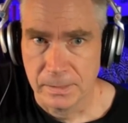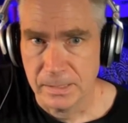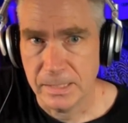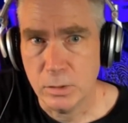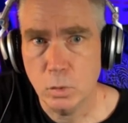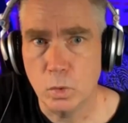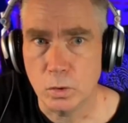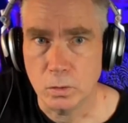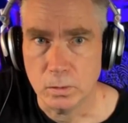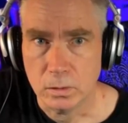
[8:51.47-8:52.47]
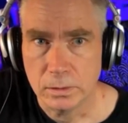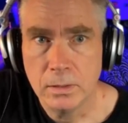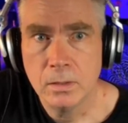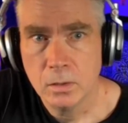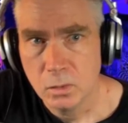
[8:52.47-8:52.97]
In a world
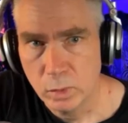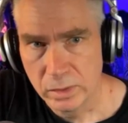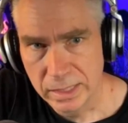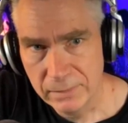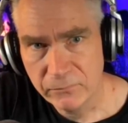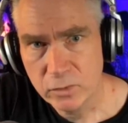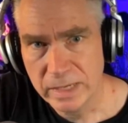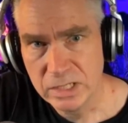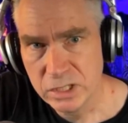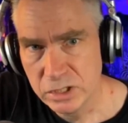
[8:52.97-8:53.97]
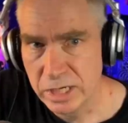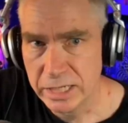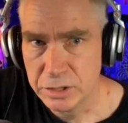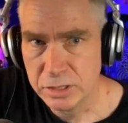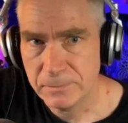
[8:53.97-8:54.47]
where information
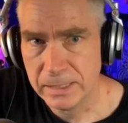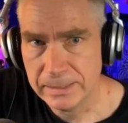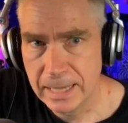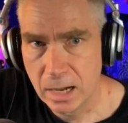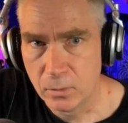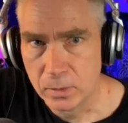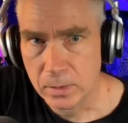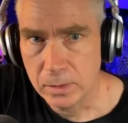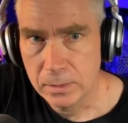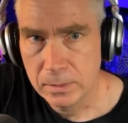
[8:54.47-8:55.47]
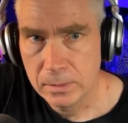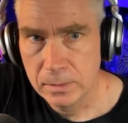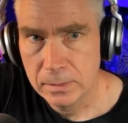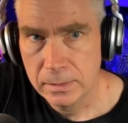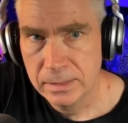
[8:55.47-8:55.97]
changes by the hour,
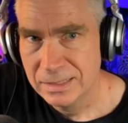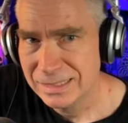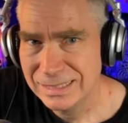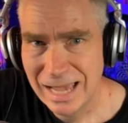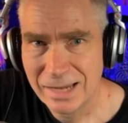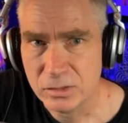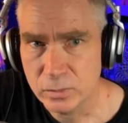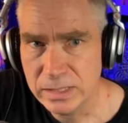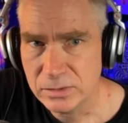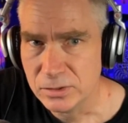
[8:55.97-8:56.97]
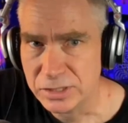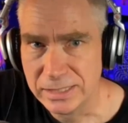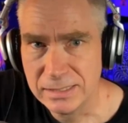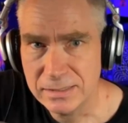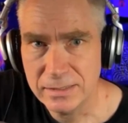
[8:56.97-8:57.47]
static research
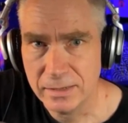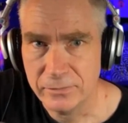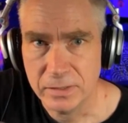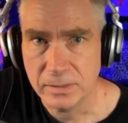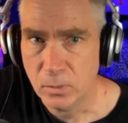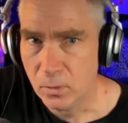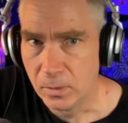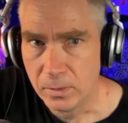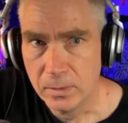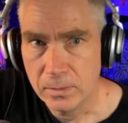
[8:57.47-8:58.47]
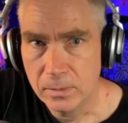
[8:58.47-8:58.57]
isn't enough anymore.